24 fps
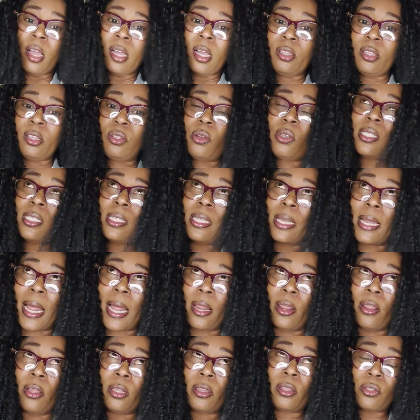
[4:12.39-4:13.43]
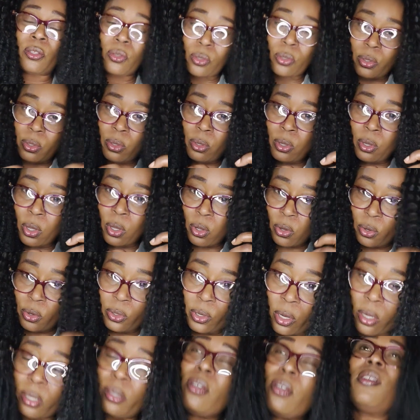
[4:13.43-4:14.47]
those that are not too good,
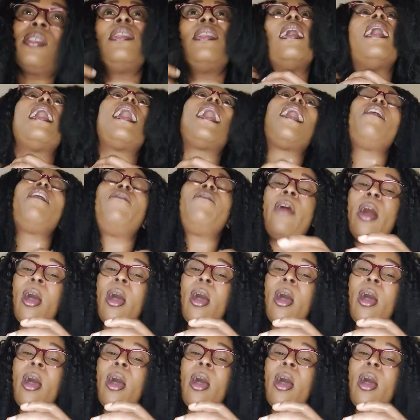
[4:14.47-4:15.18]
or those that have